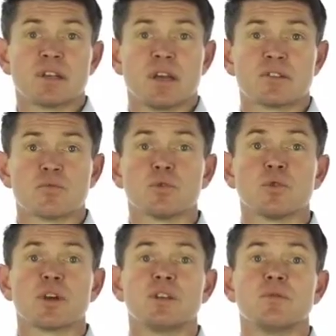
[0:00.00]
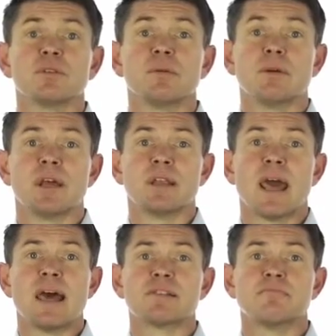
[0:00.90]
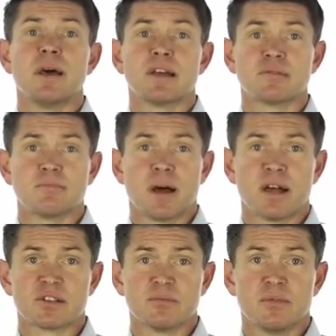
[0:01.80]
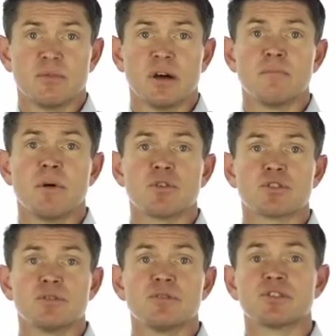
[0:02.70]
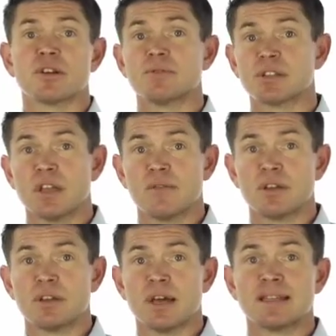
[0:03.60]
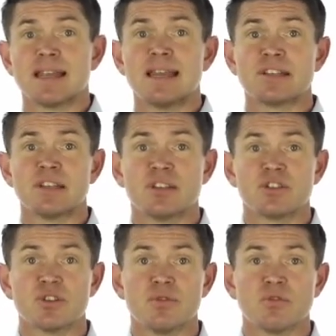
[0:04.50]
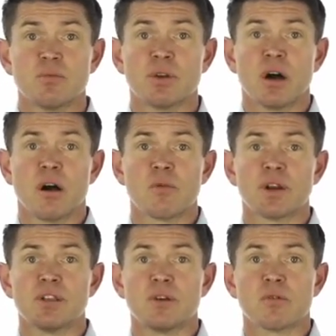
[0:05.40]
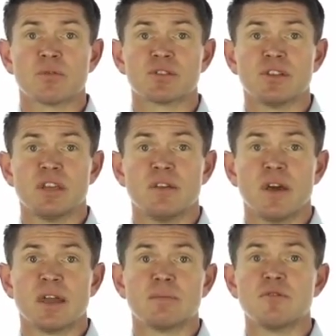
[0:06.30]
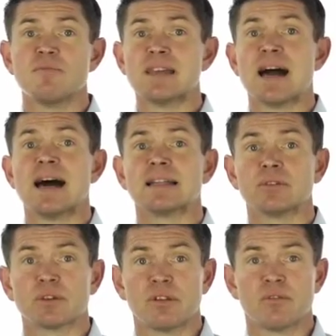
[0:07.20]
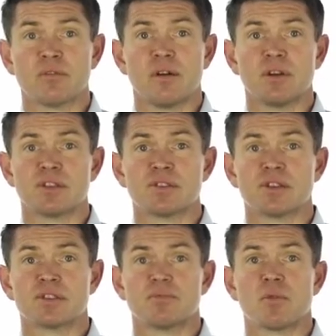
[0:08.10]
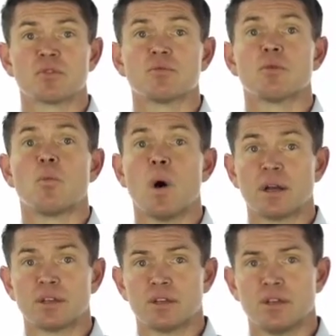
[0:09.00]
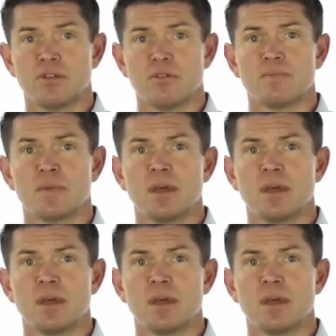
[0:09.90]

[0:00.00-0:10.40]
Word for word: this case, we're looking to eliminate, as best possible, emotion, subjectivity, a tendency to choose what we already know or perceive, and to move beyond looking for evidence that supports what we want to hear.